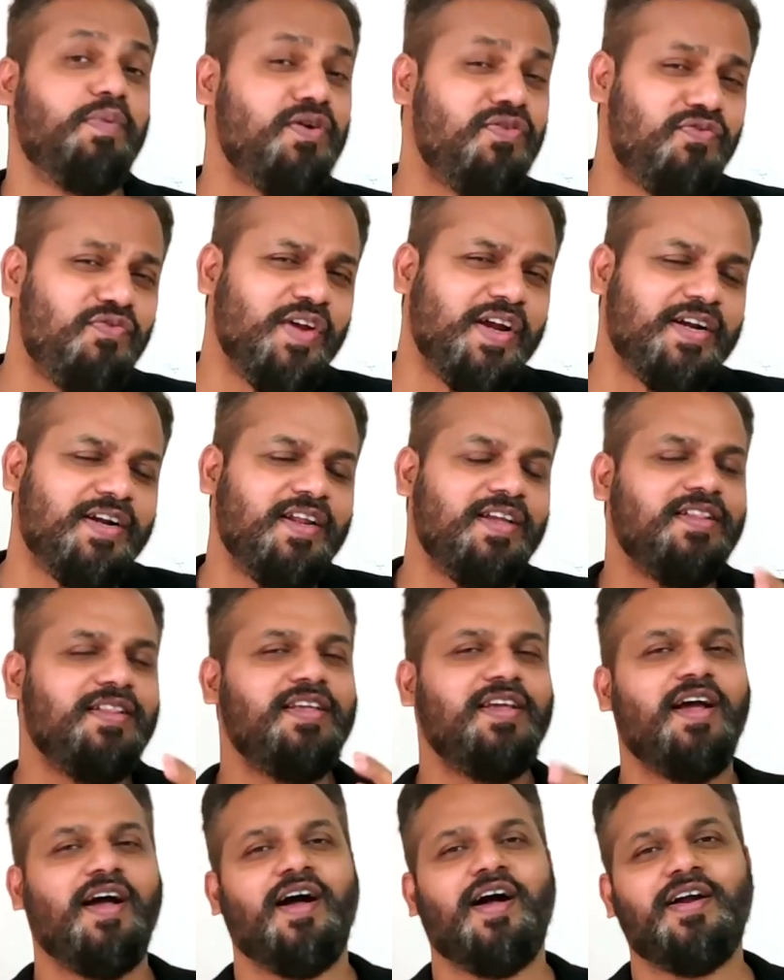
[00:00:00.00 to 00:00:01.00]
perfecting
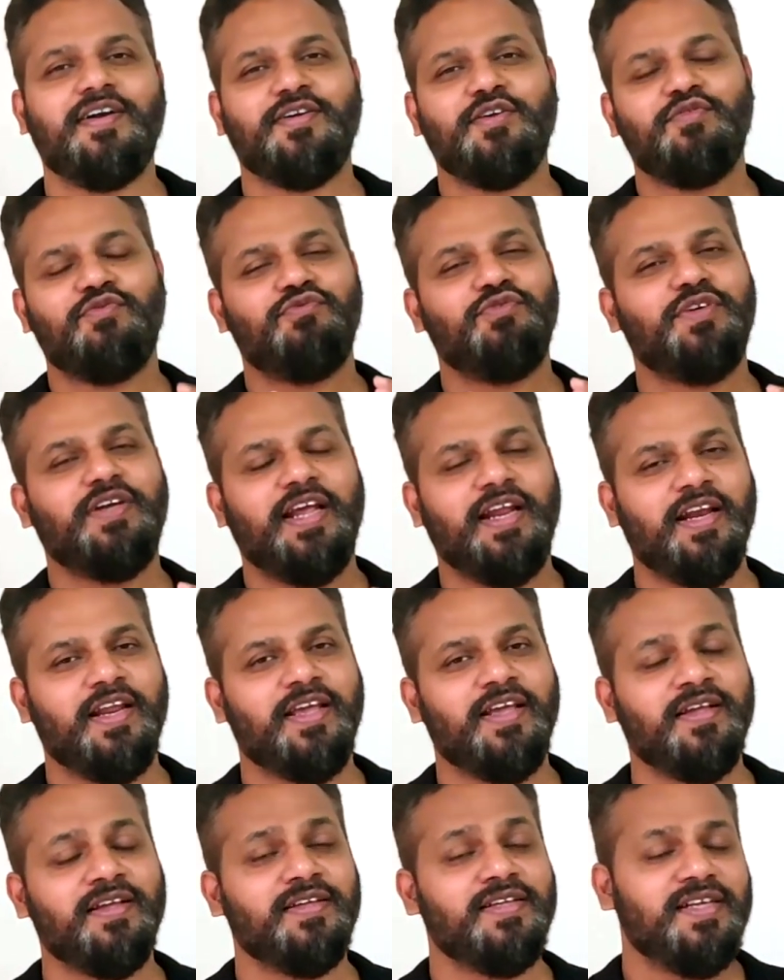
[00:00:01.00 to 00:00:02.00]
the art of
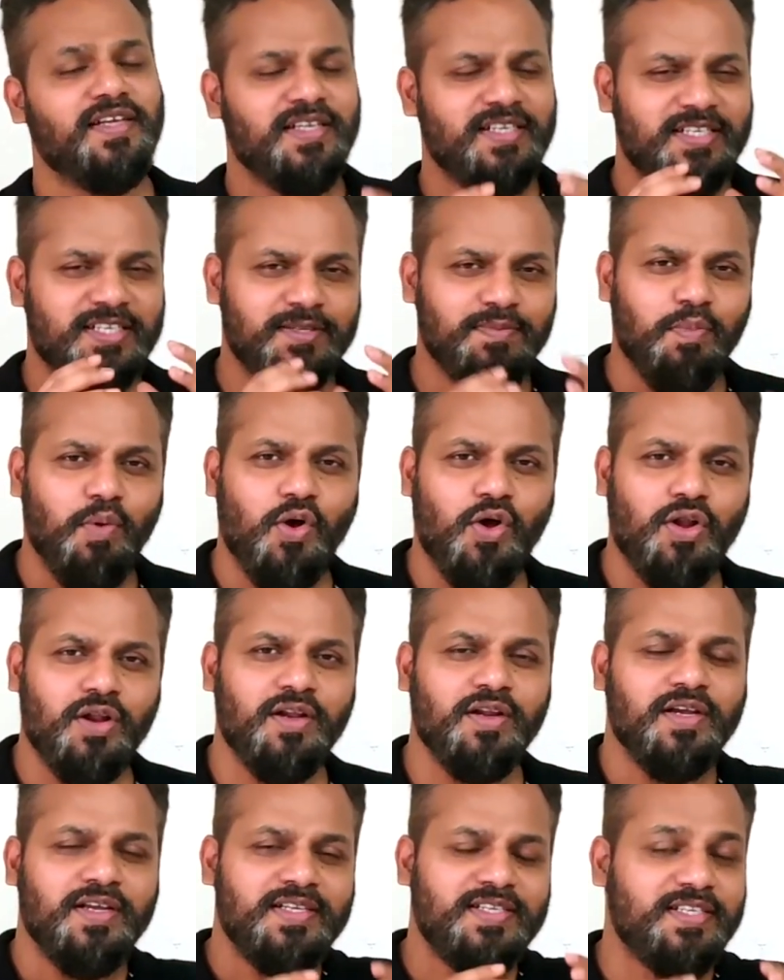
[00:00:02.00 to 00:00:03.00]
telling
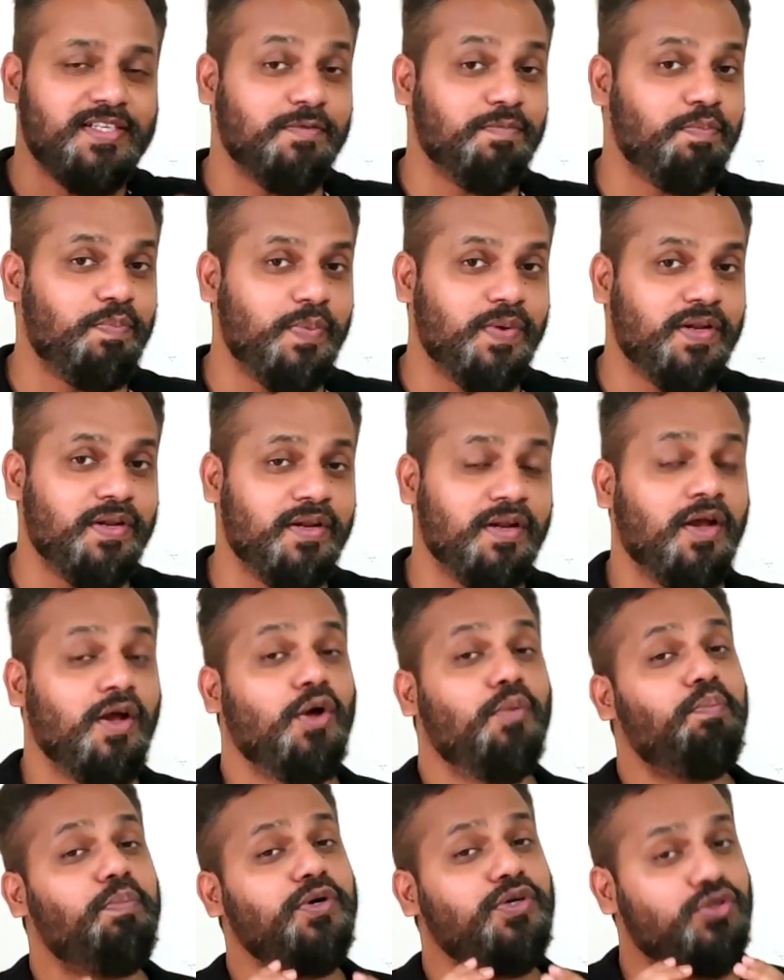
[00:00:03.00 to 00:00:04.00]
small simple
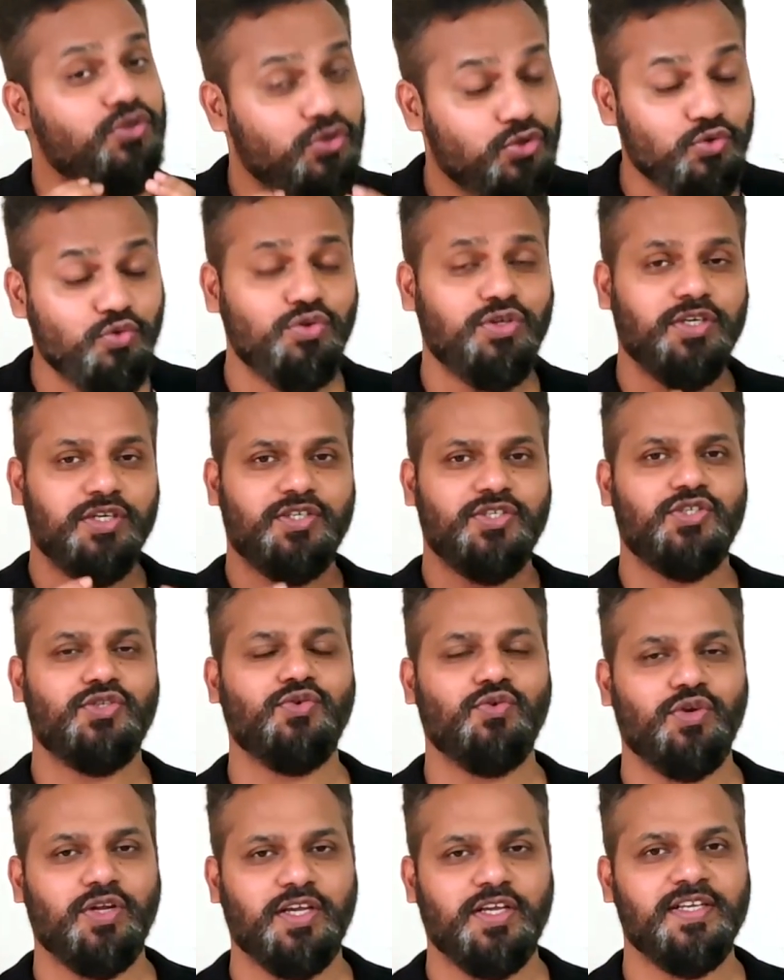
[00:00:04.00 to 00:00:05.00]
but rooted
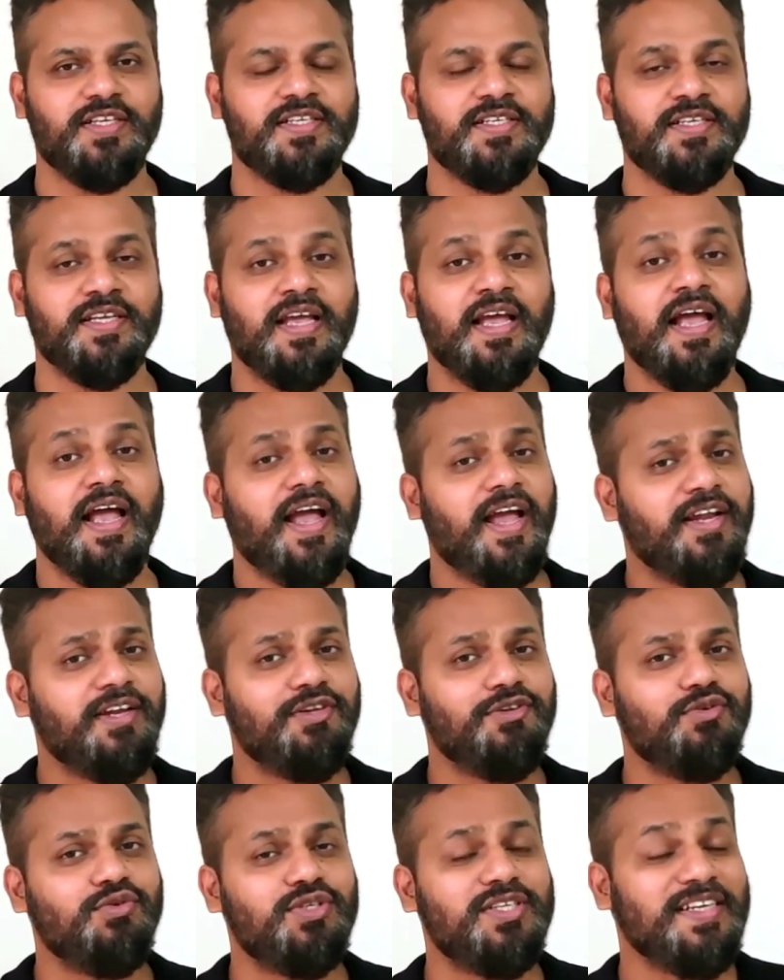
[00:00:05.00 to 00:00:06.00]
stories
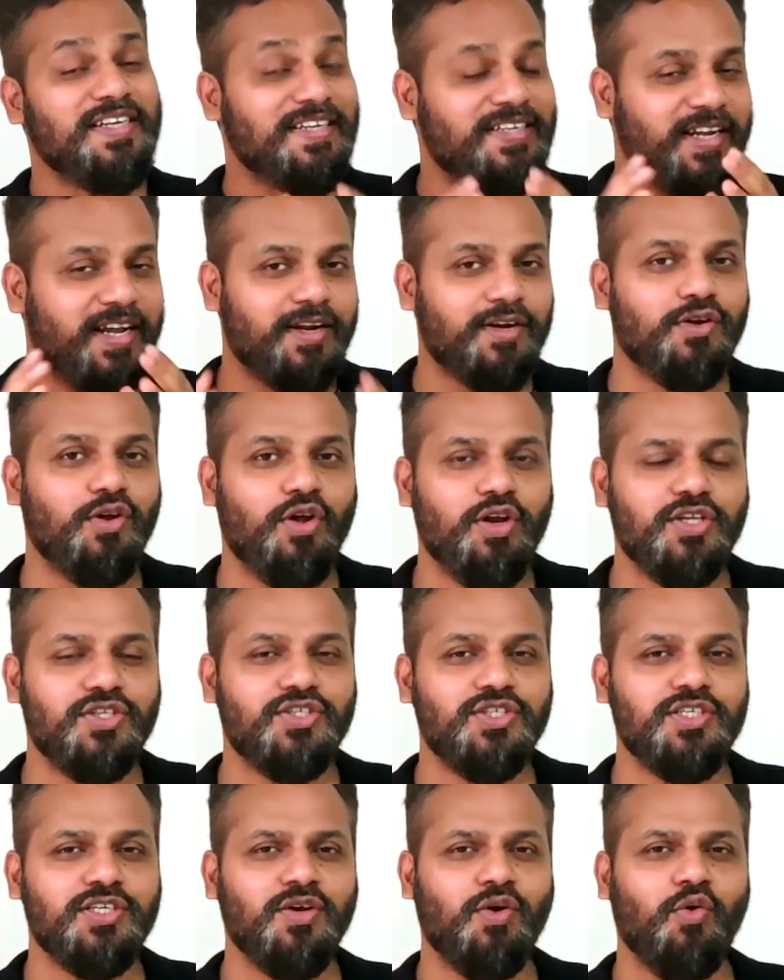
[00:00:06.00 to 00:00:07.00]
and using
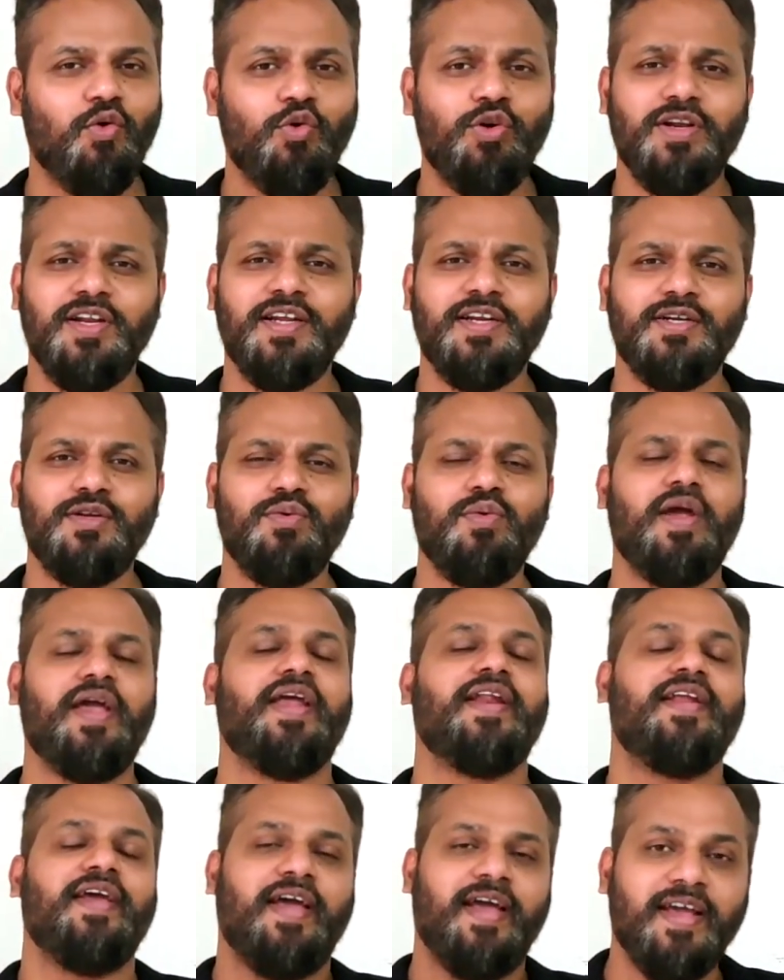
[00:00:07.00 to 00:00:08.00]
technology only to
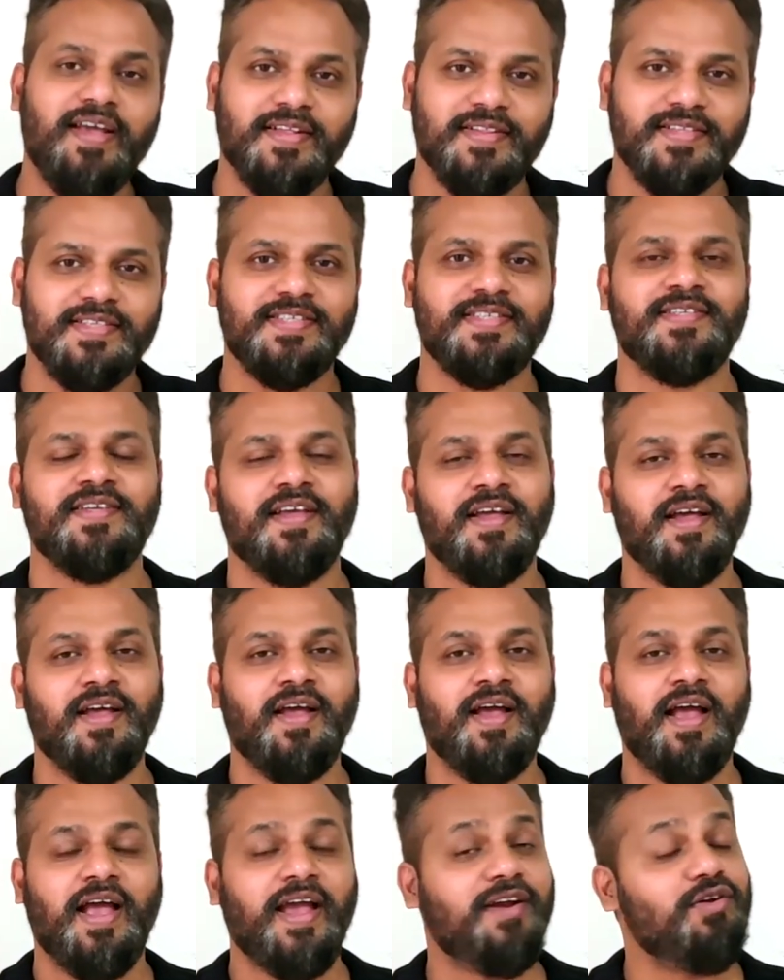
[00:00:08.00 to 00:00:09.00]
enhance
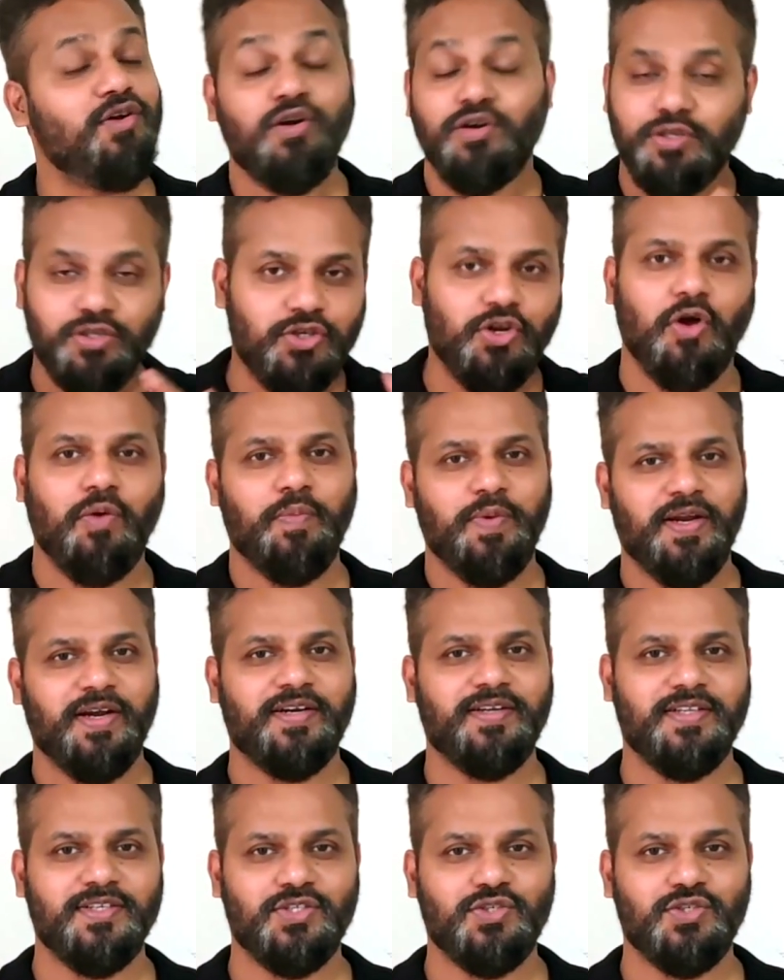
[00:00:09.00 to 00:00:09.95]
and not dominate the